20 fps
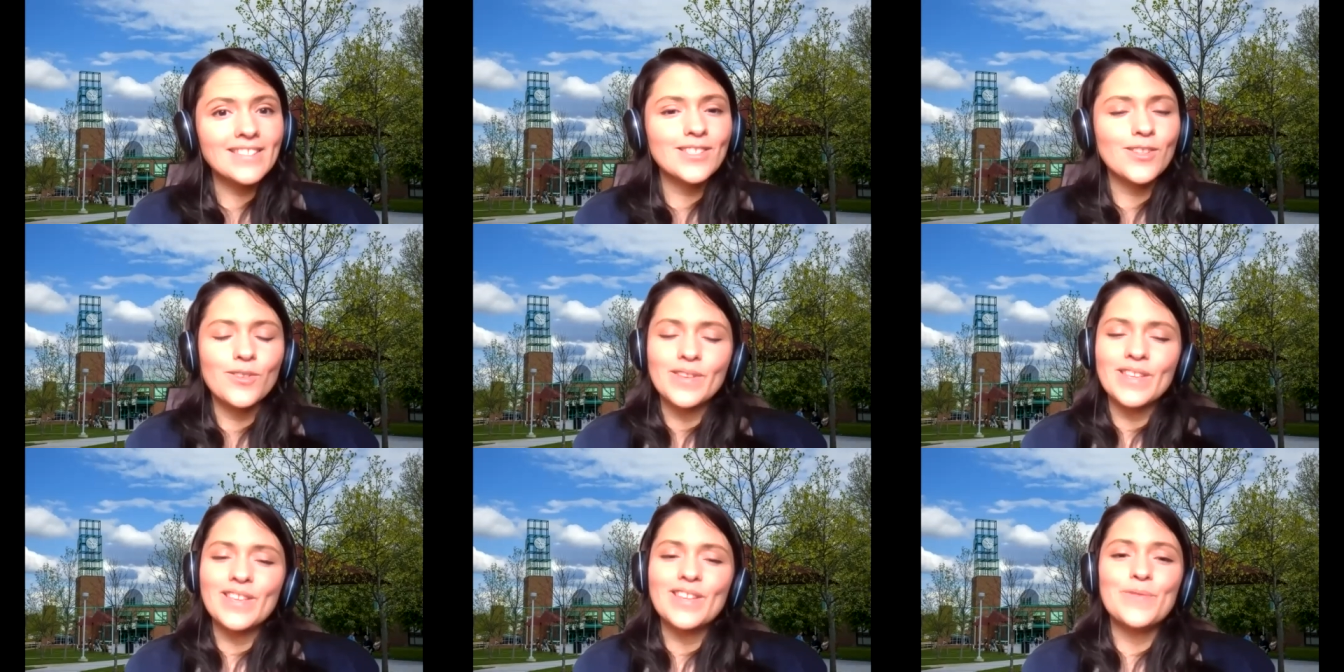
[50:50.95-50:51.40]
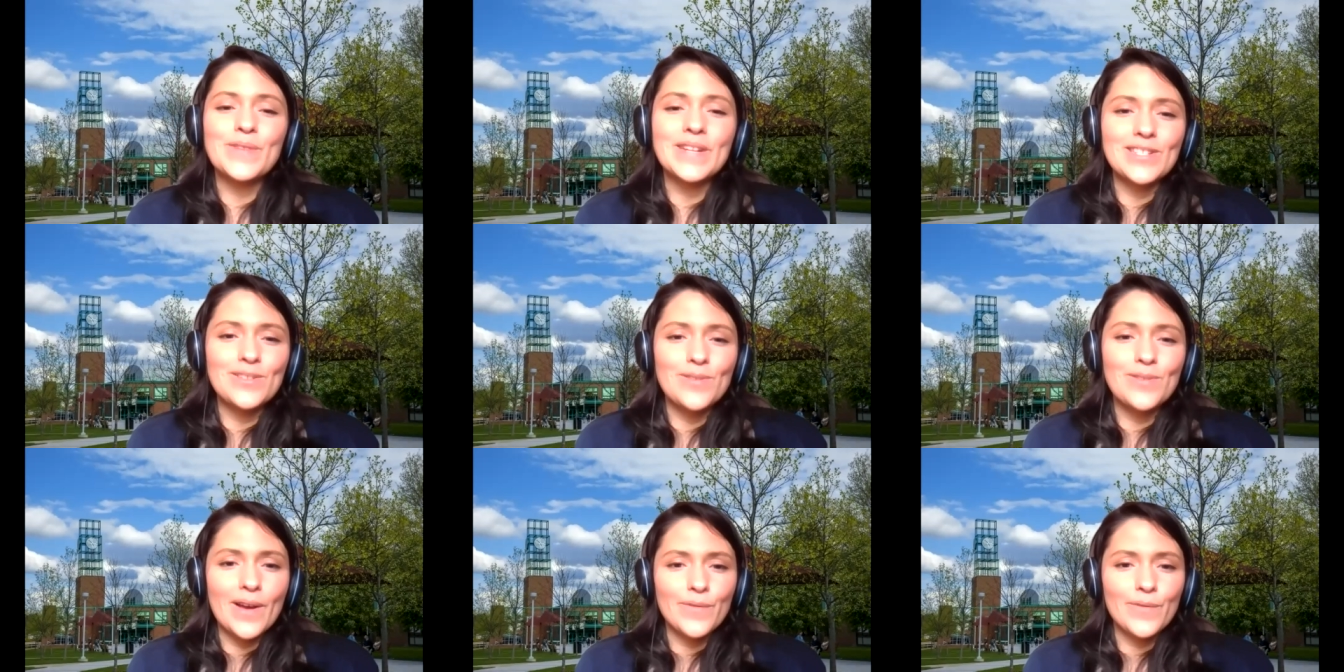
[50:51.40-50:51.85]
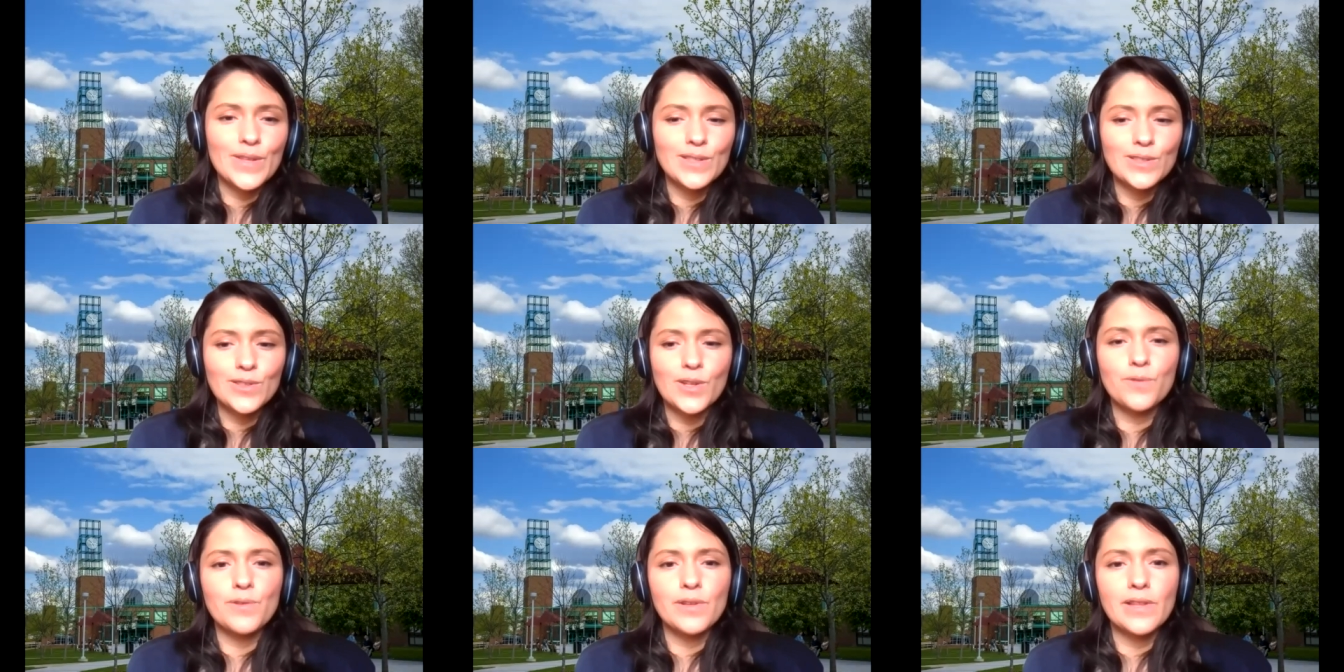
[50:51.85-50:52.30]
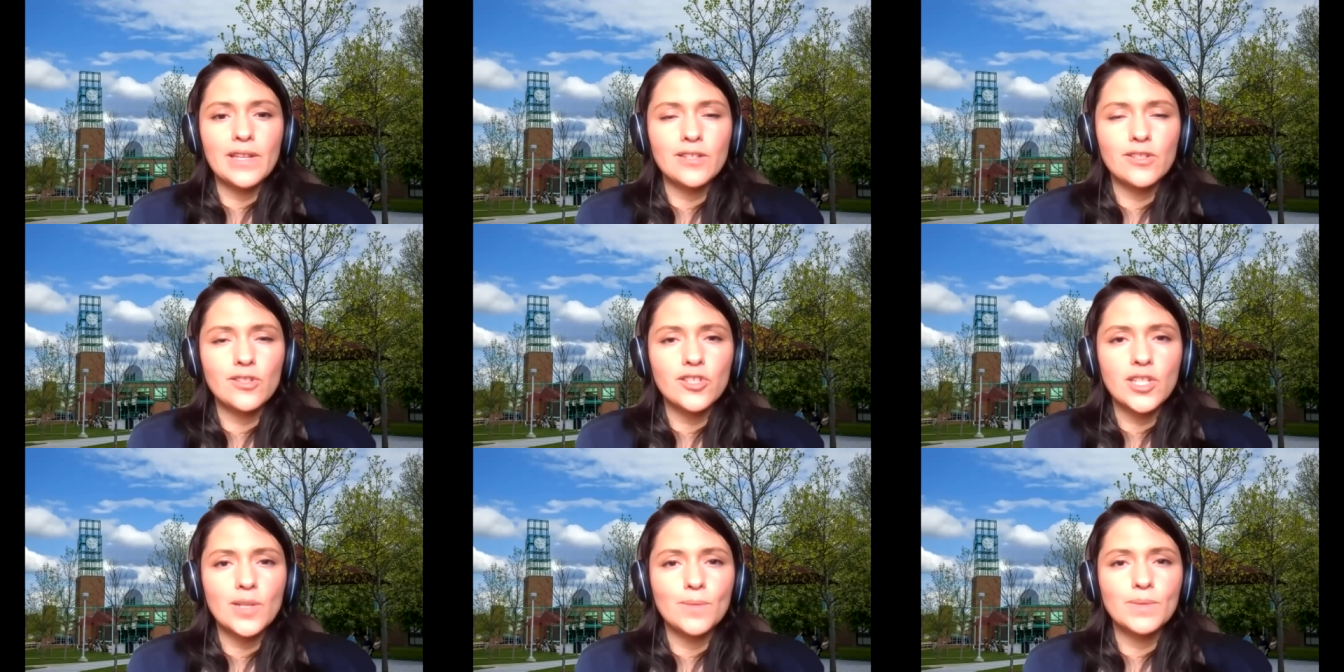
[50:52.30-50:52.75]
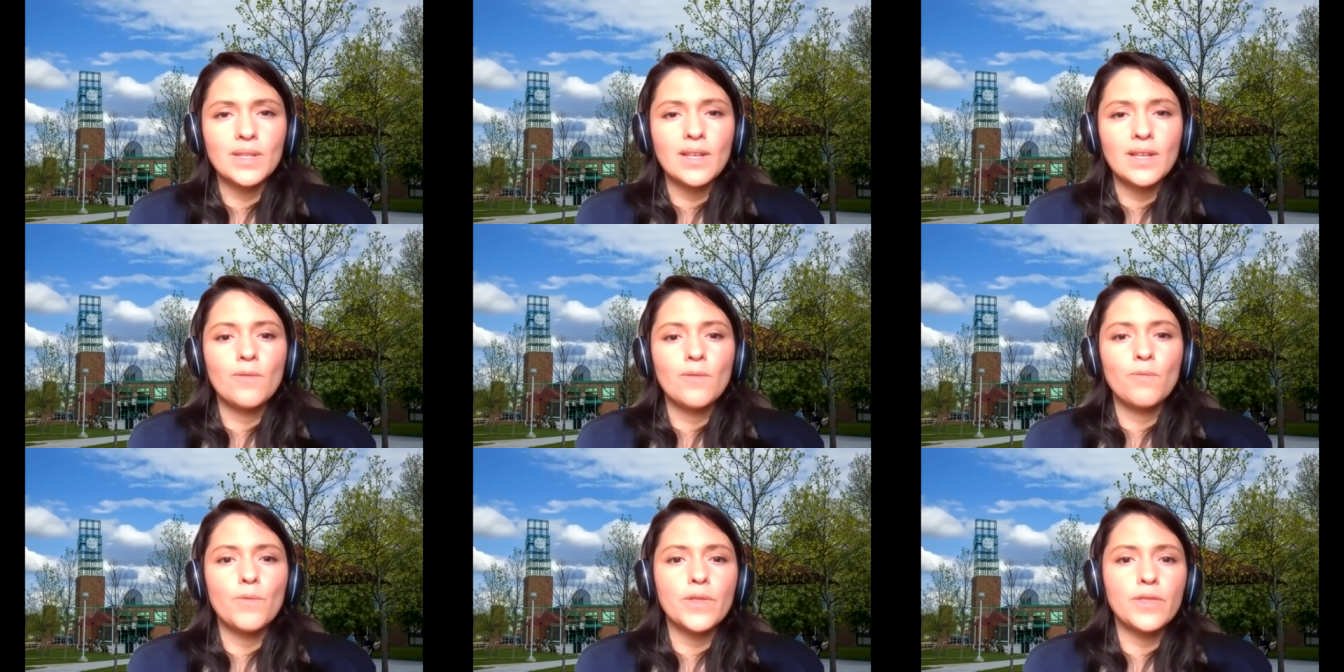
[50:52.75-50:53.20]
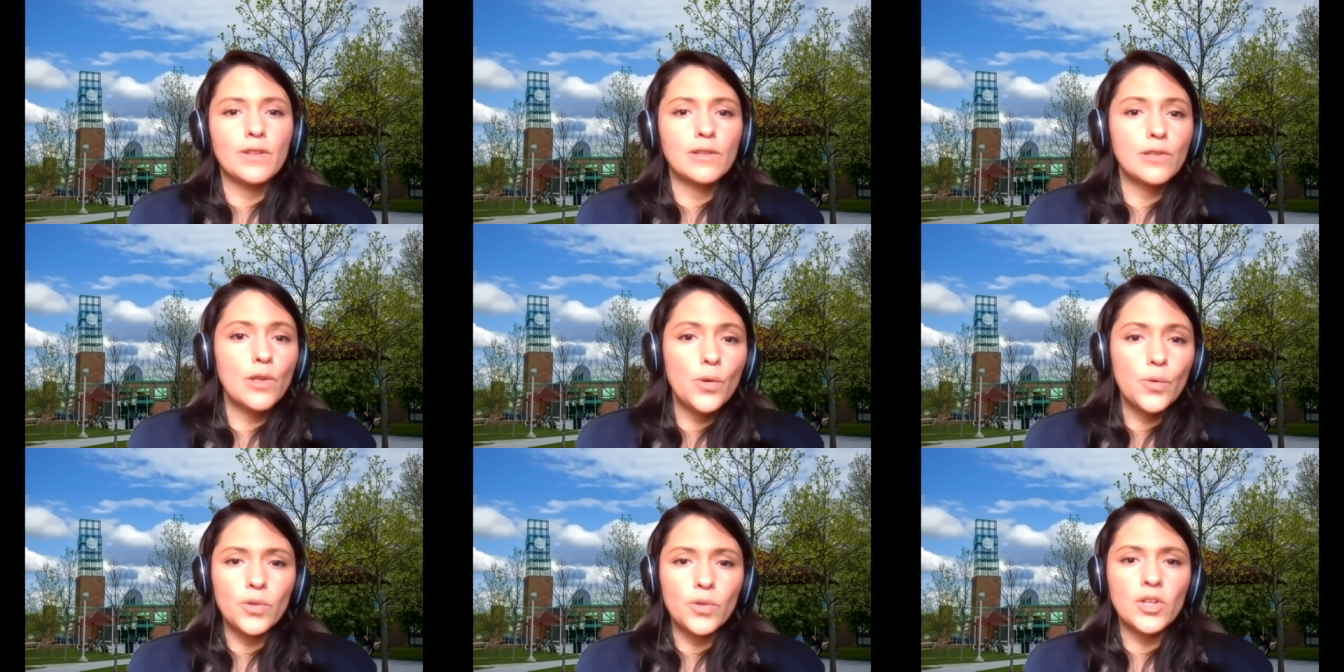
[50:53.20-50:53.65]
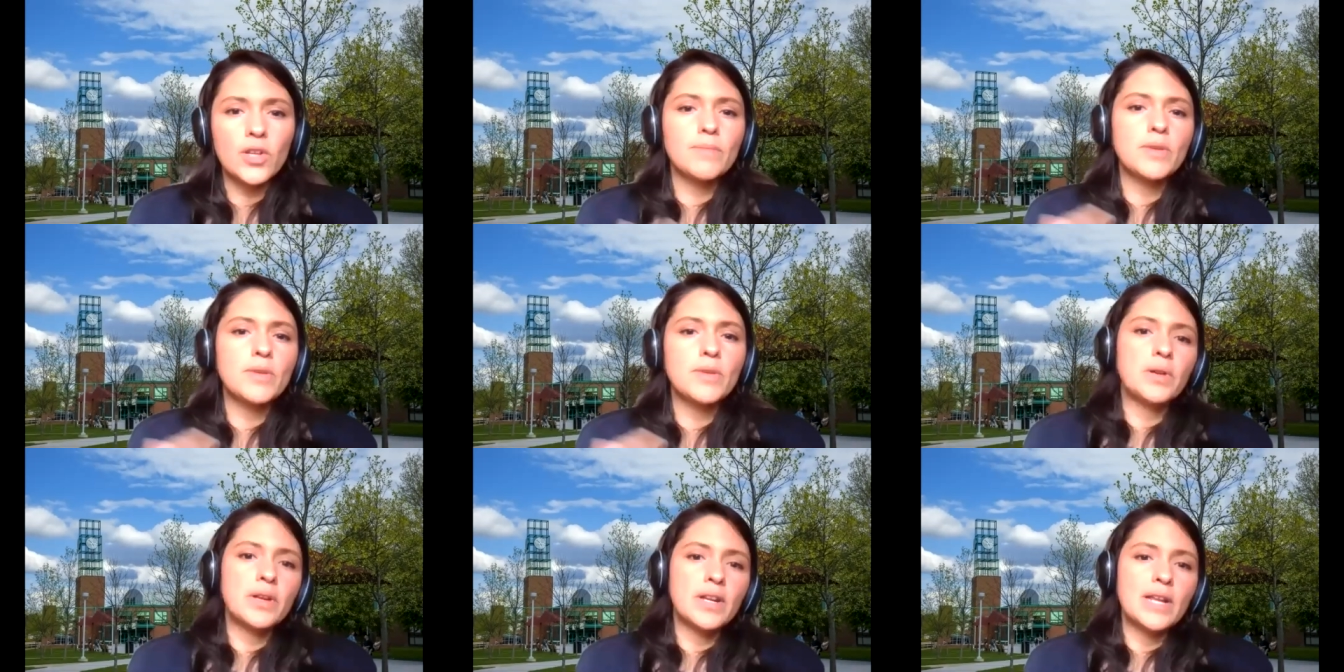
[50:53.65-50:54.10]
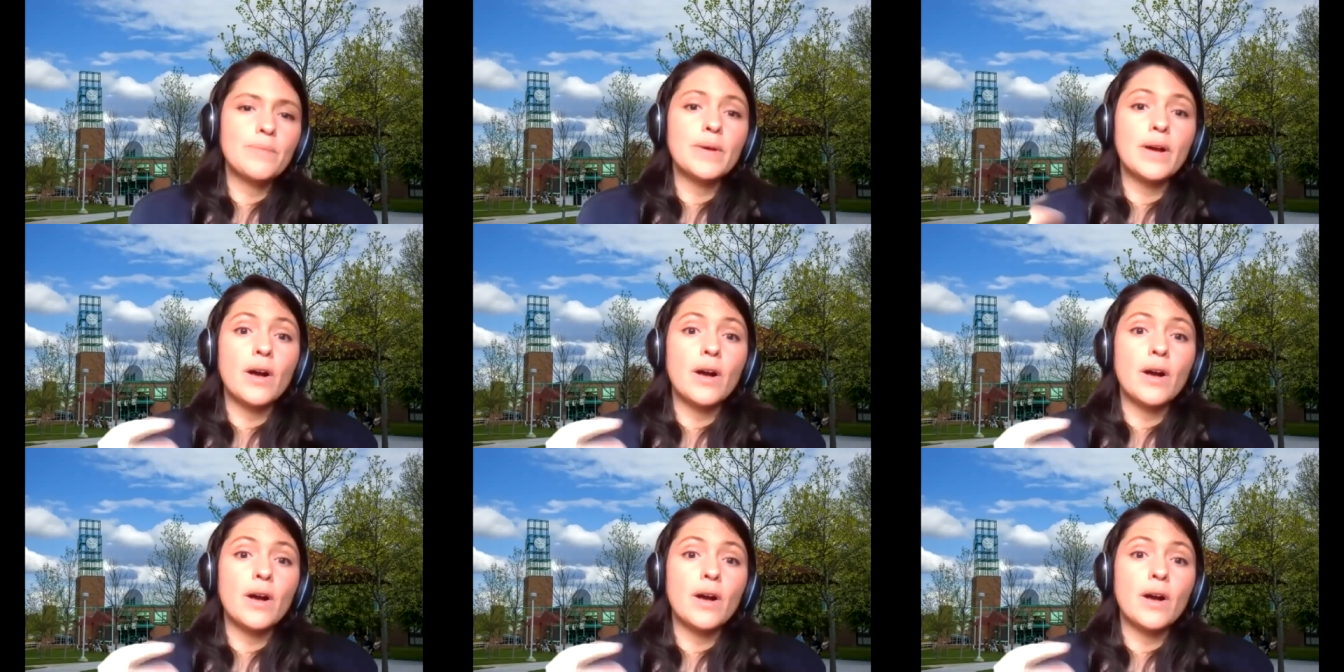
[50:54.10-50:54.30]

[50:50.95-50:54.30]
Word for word: So you, we do have these good relationships with the local community,